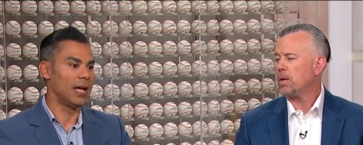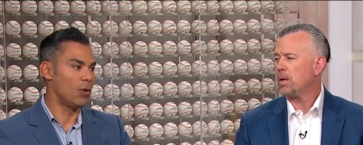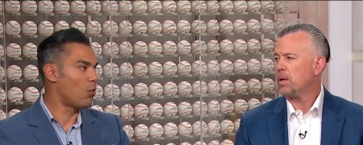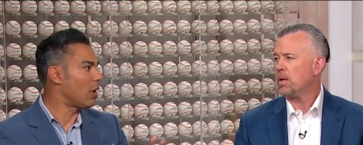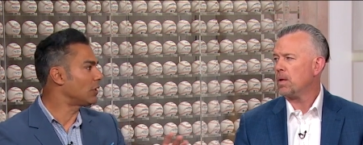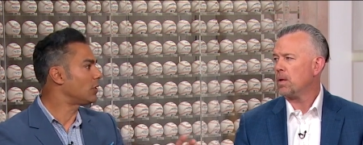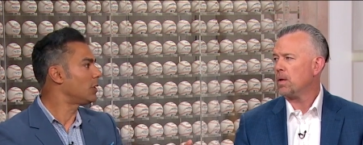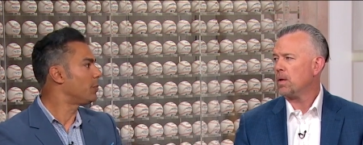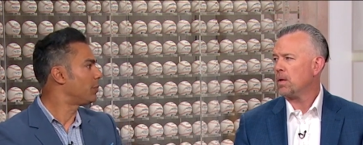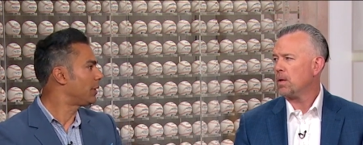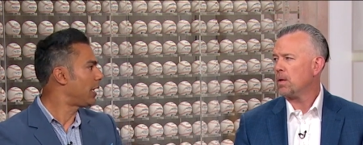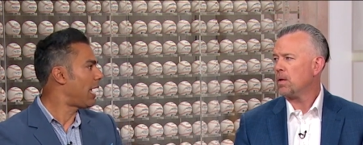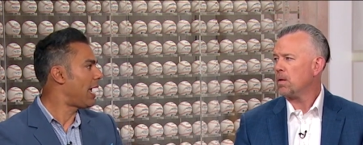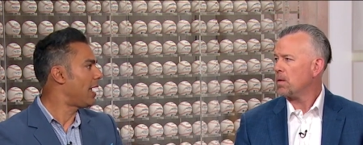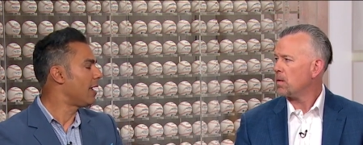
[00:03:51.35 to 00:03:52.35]
Speaker 1: And watching him
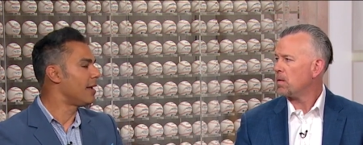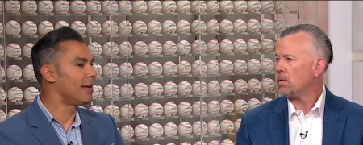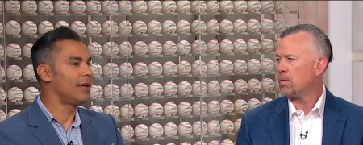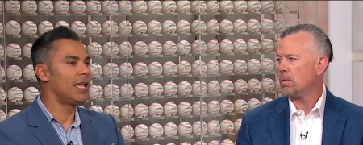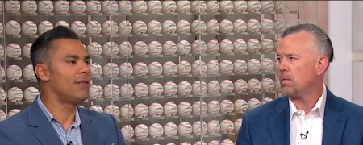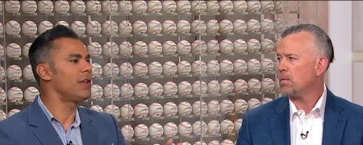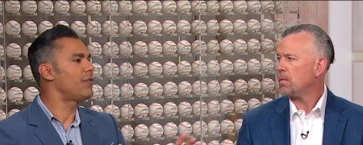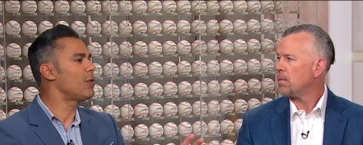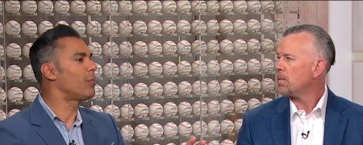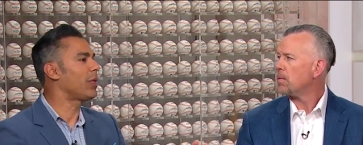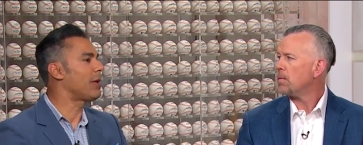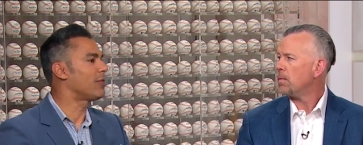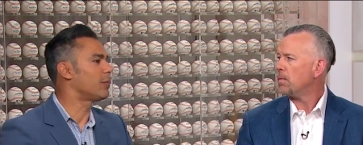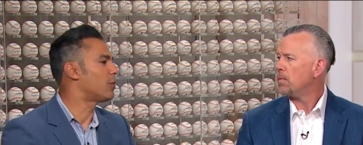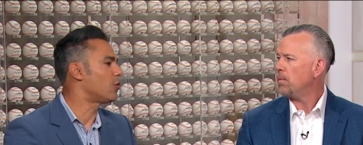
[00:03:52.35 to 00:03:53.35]
play, even if you
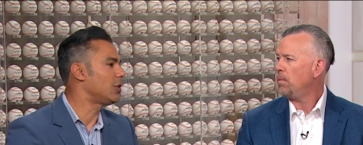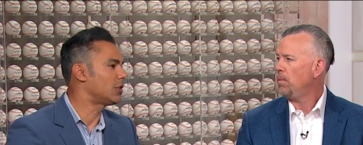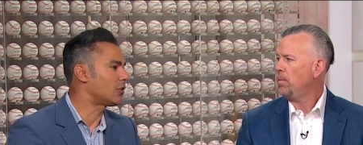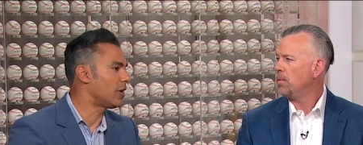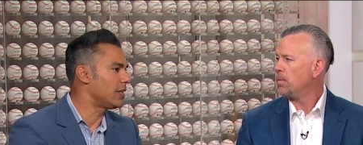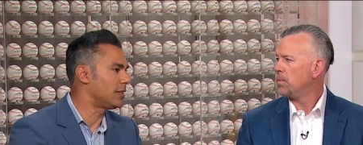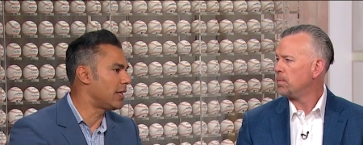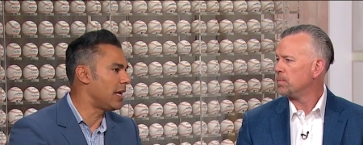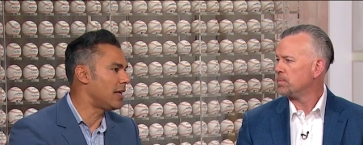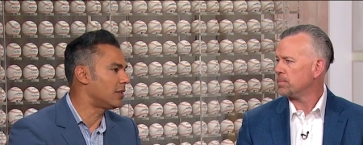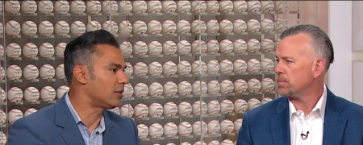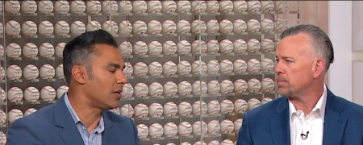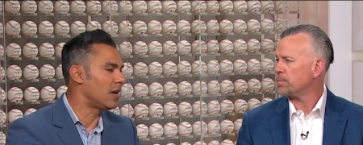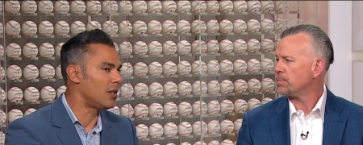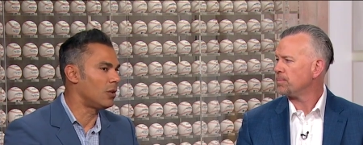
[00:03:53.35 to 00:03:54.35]
play him from three straight
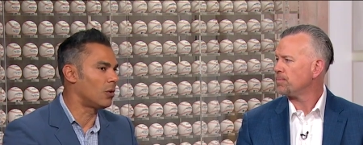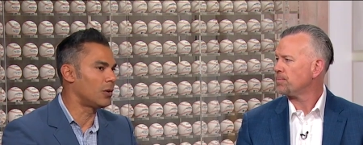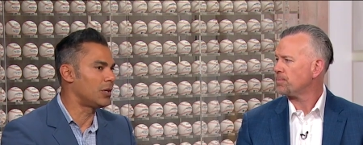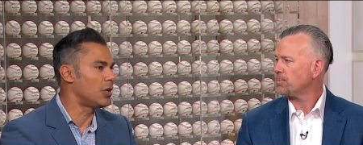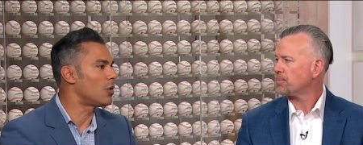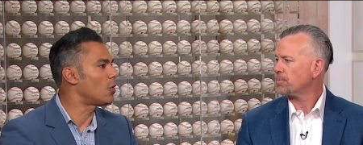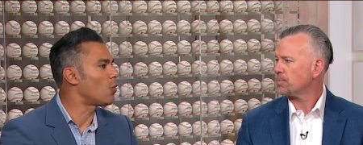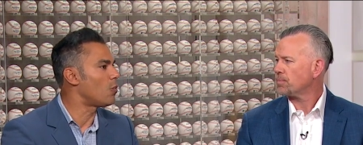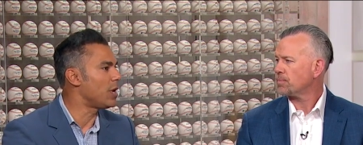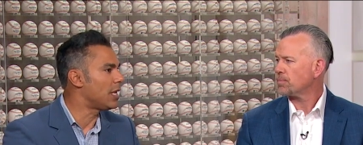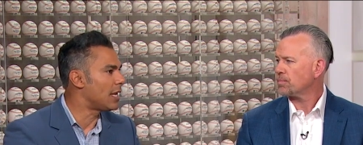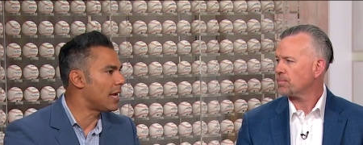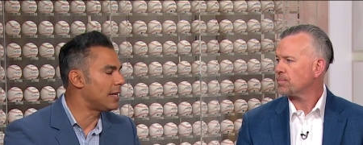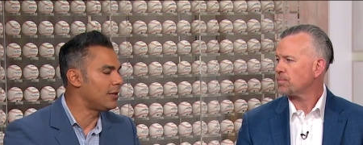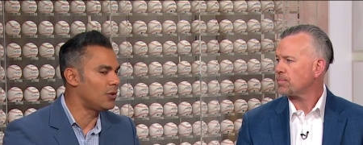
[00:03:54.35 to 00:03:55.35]
days, uh, Lauren, you know, on a
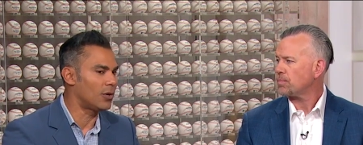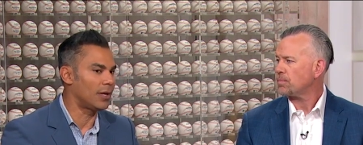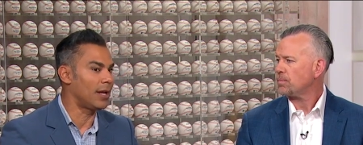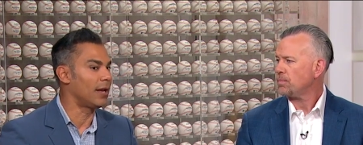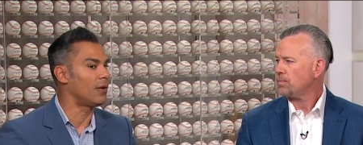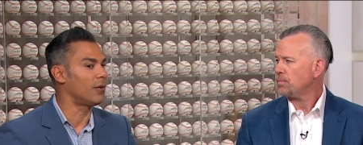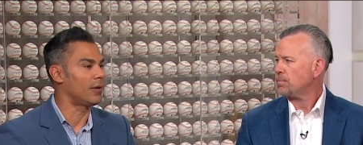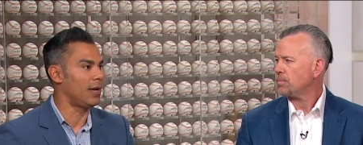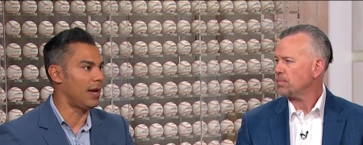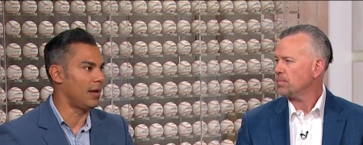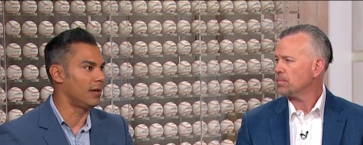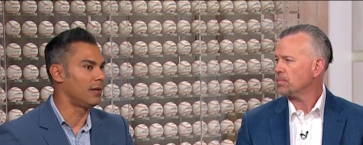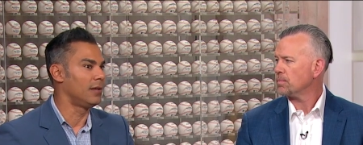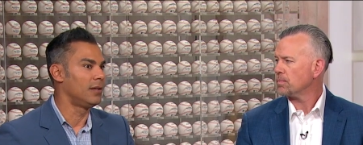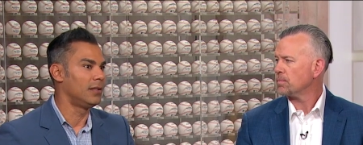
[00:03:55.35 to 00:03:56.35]
weekend, you're like, okay,
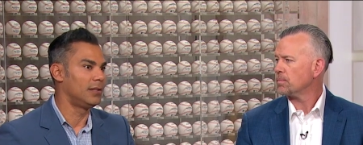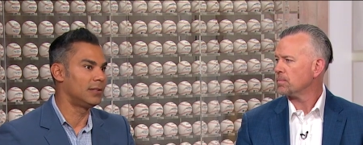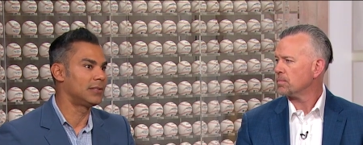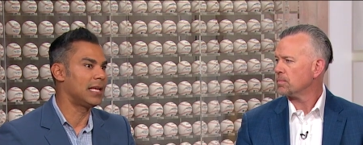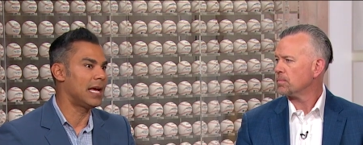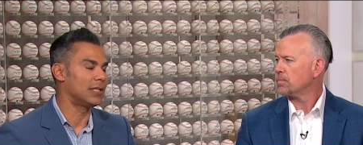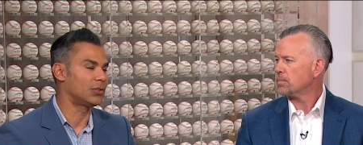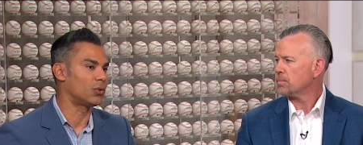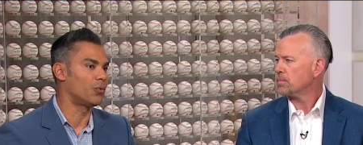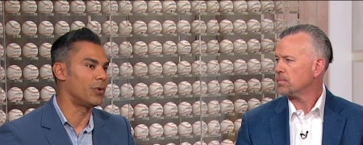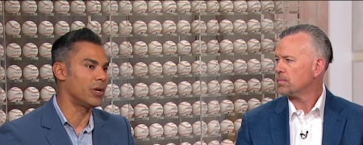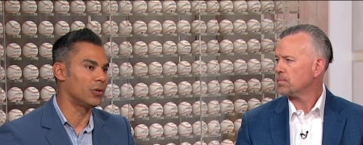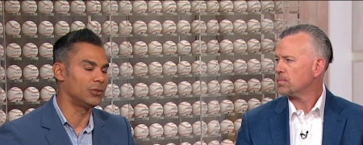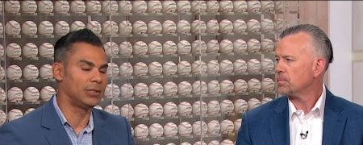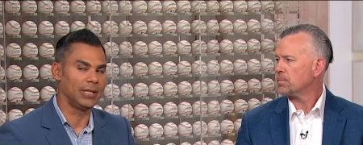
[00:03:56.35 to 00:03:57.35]
this guy's the
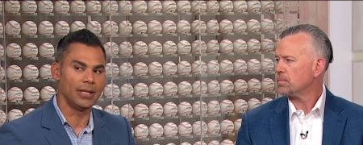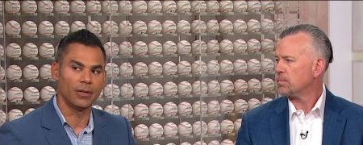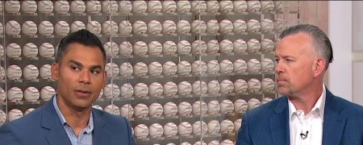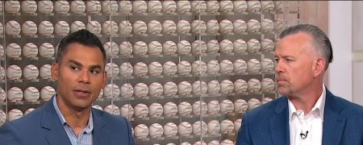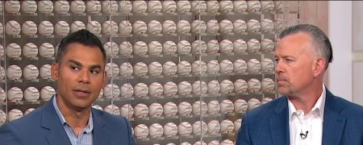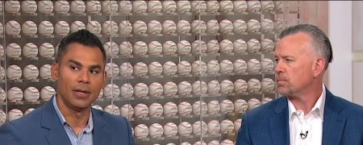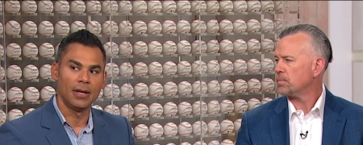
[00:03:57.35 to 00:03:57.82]
real deal.